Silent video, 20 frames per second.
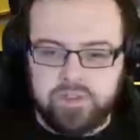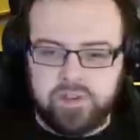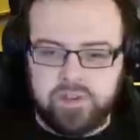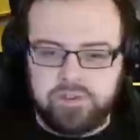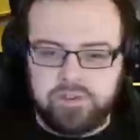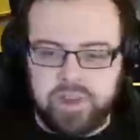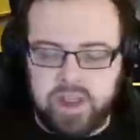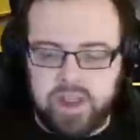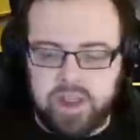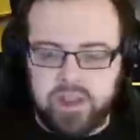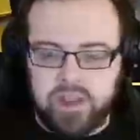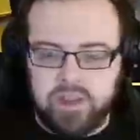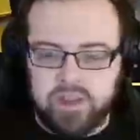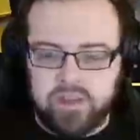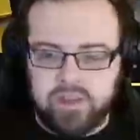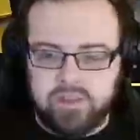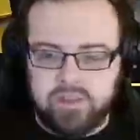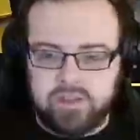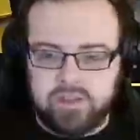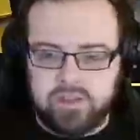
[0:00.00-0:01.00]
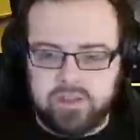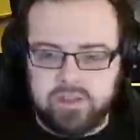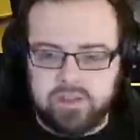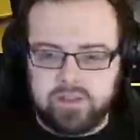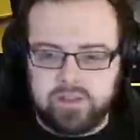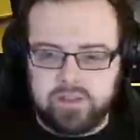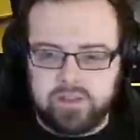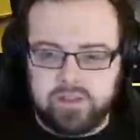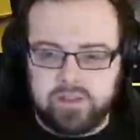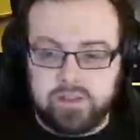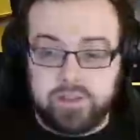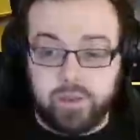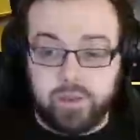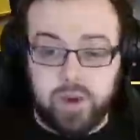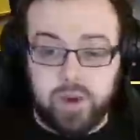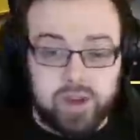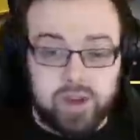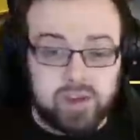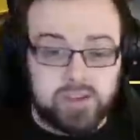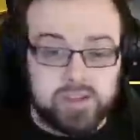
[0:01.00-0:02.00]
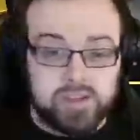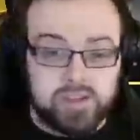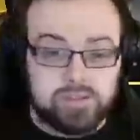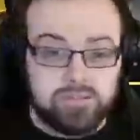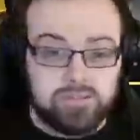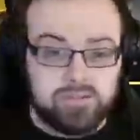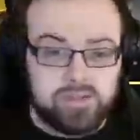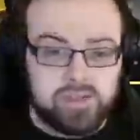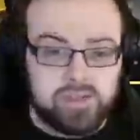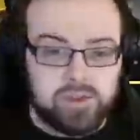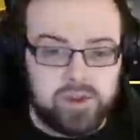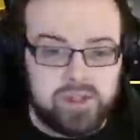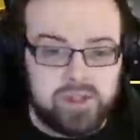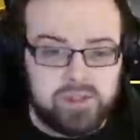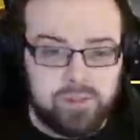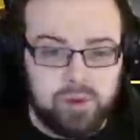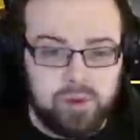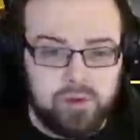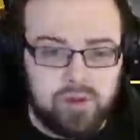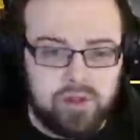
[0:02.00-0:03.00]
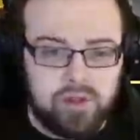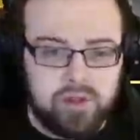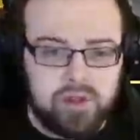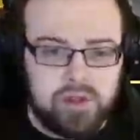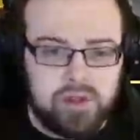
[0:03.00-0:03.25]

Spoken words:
The drifting is quite nice. It's quite smooth.